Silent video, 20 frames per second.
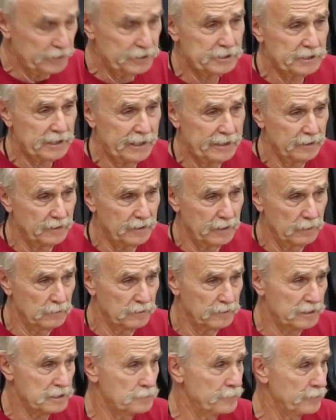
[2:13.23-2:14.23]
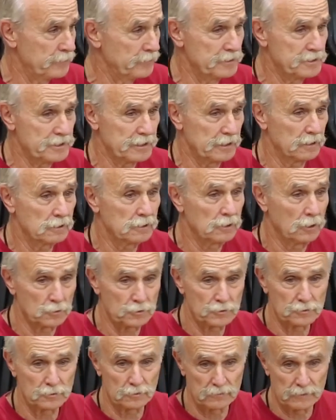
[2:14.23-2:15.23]
in China they were experiencing a
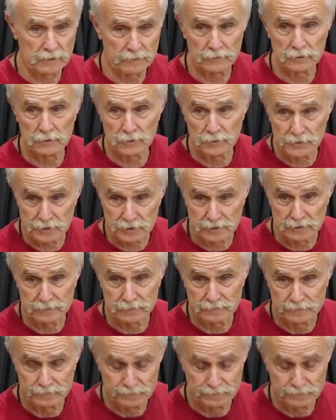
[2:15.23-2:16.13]
cultural revolution,